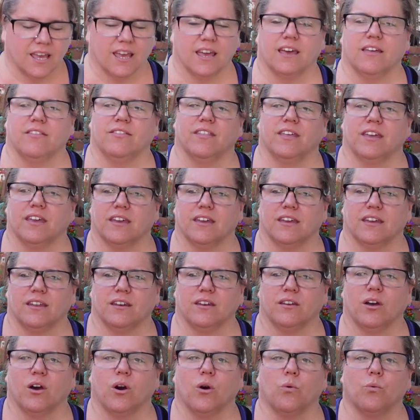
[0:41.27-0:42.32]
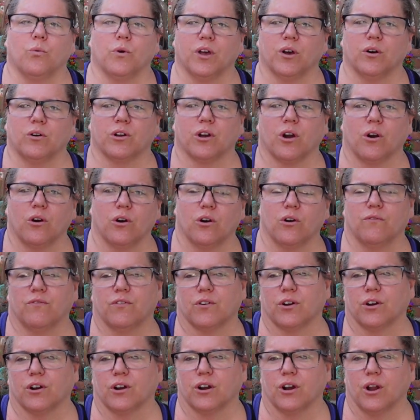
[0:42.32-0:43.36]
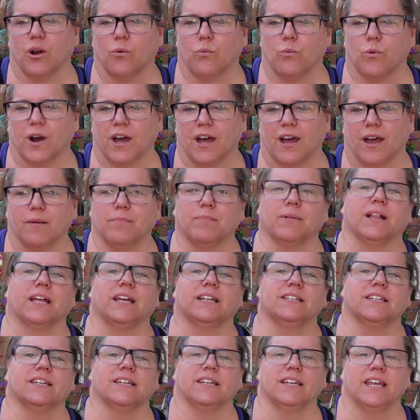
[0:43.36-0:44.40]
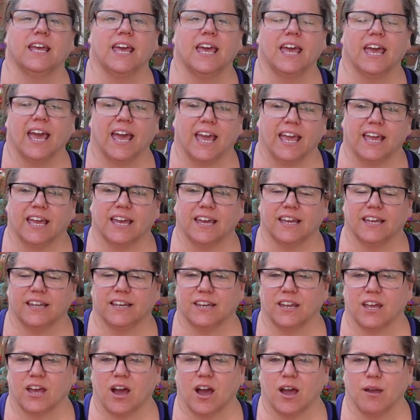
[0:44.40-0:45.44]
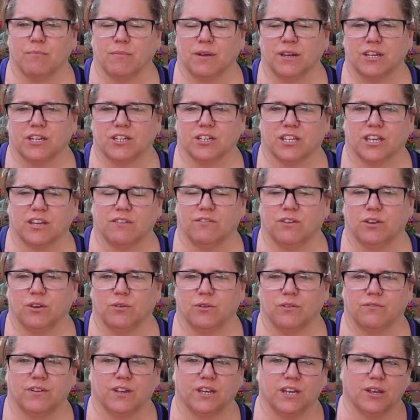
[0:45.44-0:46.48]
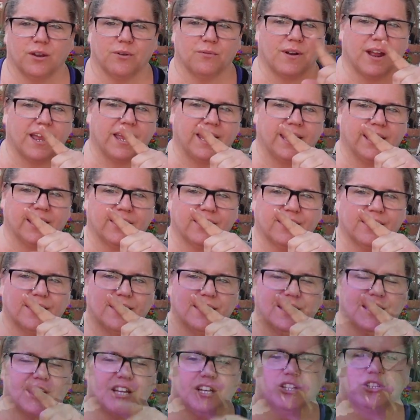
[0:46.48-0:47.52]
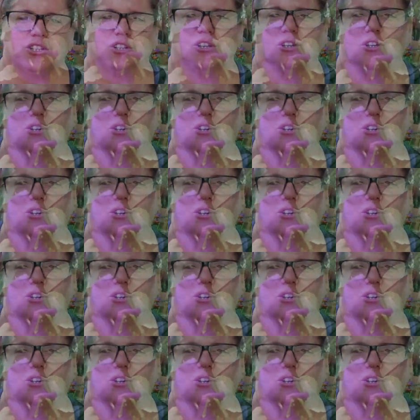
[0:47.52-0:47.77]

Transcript: and then we'll go over what I planted, and I'm gonna give you a video right here so